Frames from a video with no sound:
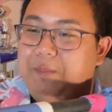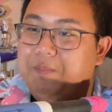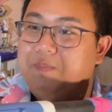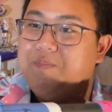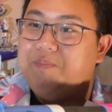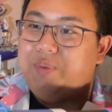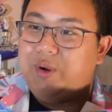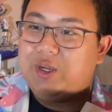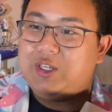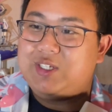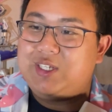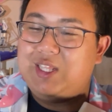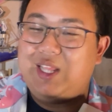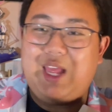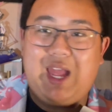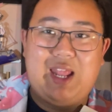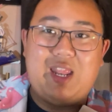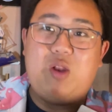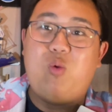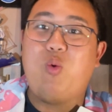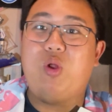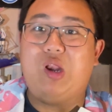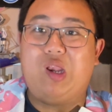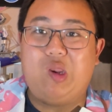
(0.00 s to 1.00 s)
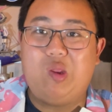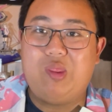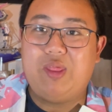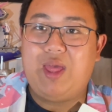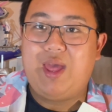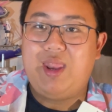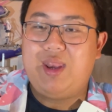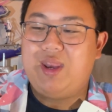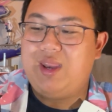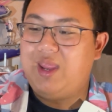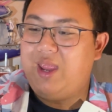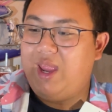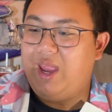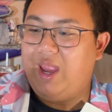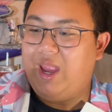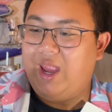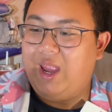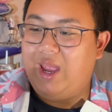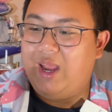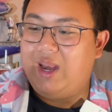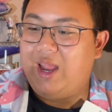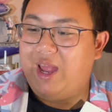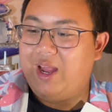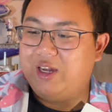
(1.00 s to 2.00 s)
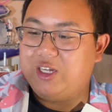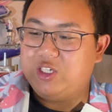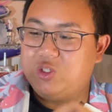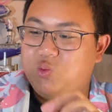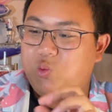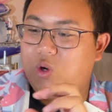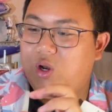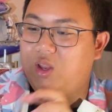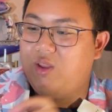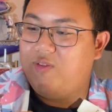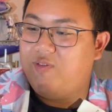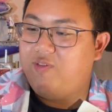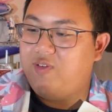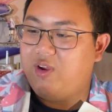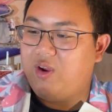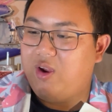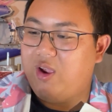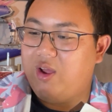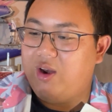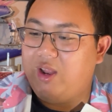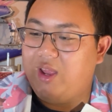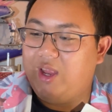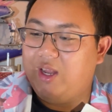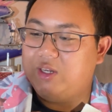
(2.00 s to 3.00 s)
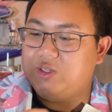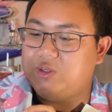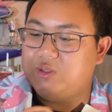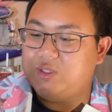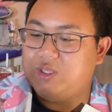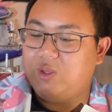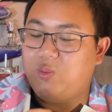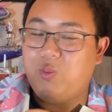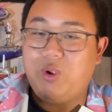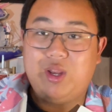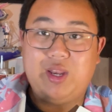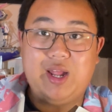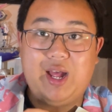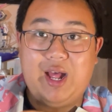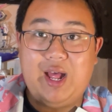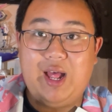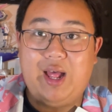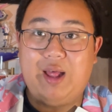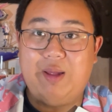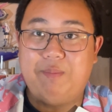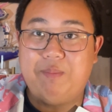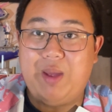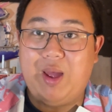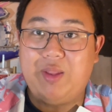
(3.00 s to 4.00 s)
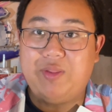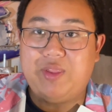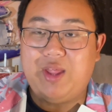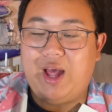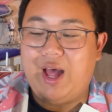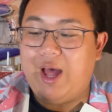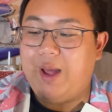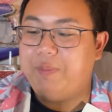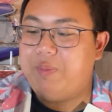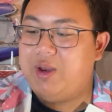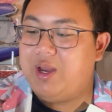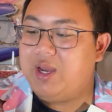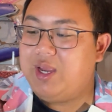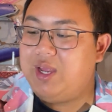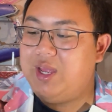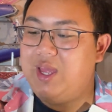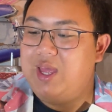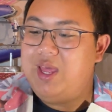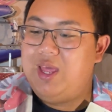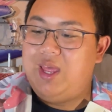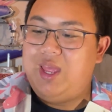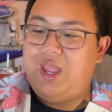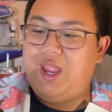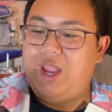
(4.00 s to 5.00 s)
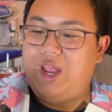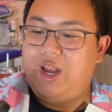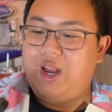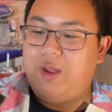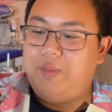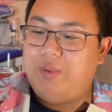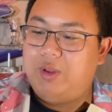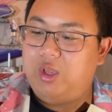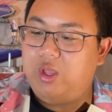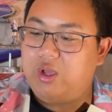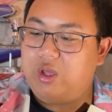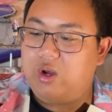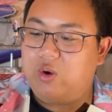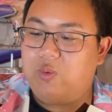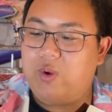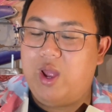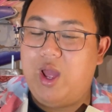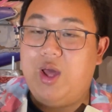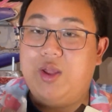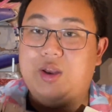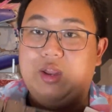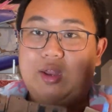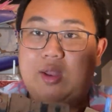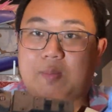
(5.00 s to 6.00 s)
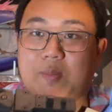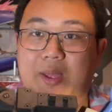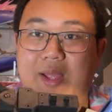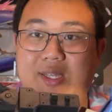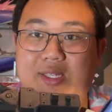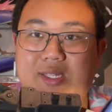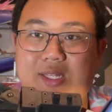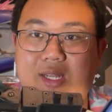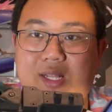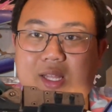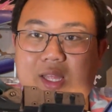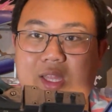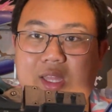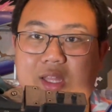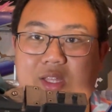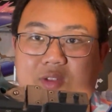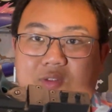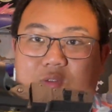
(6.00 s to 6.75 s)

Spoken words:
Personally, I didn't want to do that, and I just wanted to figure out an interesting way to mount the optic, and I've been looking around, and basically this